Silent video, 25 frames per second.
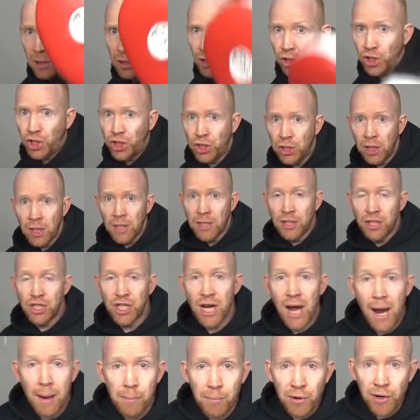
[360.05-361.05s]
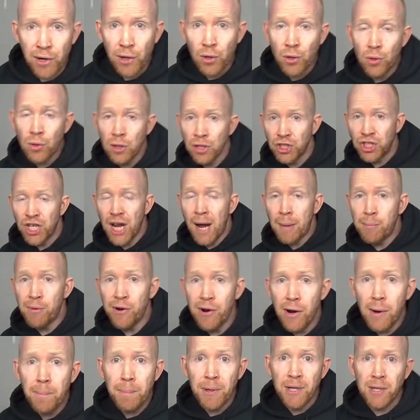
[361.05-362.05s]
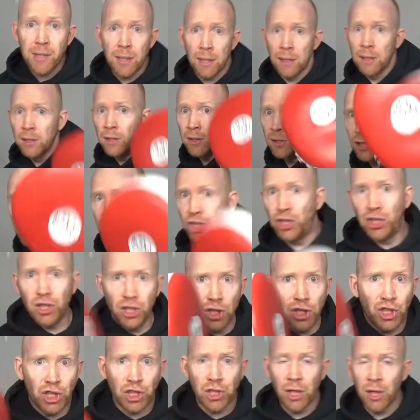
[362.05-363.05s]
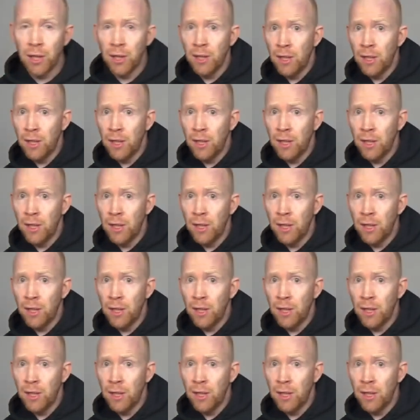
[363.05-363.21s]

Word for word: ish, Jabber hook, jabber uppercut. Ish, ish,